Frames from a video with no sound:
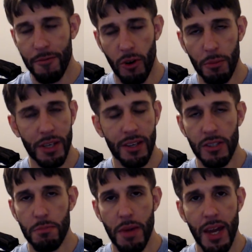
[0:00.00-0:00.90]
that far
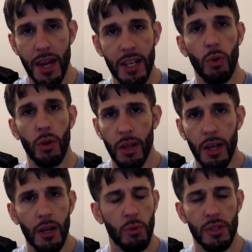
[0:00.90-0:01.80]
because
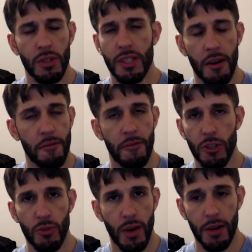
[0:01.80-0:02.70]
Manuel was not a
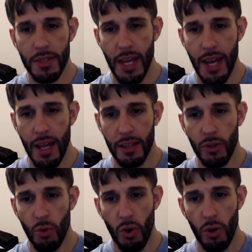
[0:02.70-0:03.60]
first-round
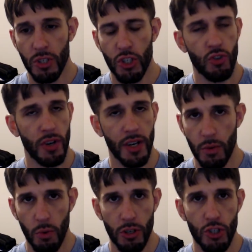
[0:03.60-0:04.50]
talent, nor was
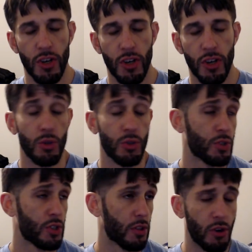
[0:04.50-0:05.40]
Trent Edwards. Trent
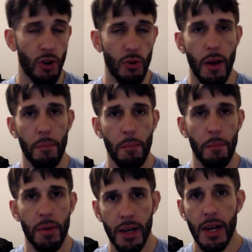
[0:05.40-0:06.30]
Edwards was a
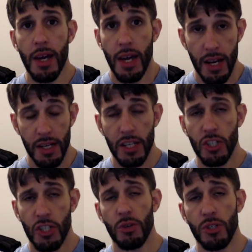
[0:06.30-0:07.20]
third-round pick, and
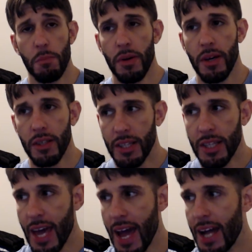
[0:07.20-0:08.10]
EJ was a pick
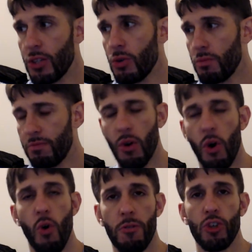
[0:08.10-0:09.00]
that they had to
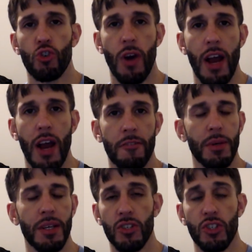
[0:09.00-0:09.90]

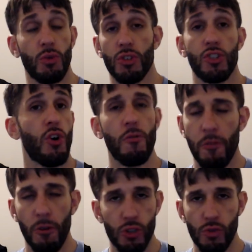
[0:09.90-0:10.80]
overdraft because there was
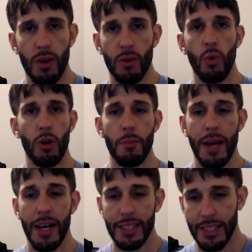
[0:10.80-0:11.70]
no first-round
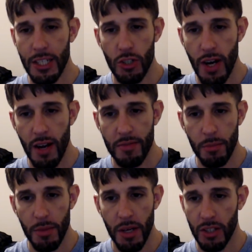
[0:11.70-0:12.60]
quarterbacks in that
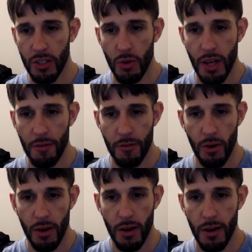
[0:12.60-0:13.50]
draft. I'm not going to go
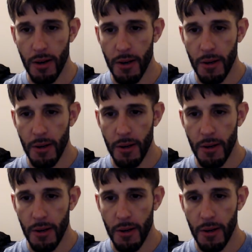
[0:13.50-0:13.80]
that far.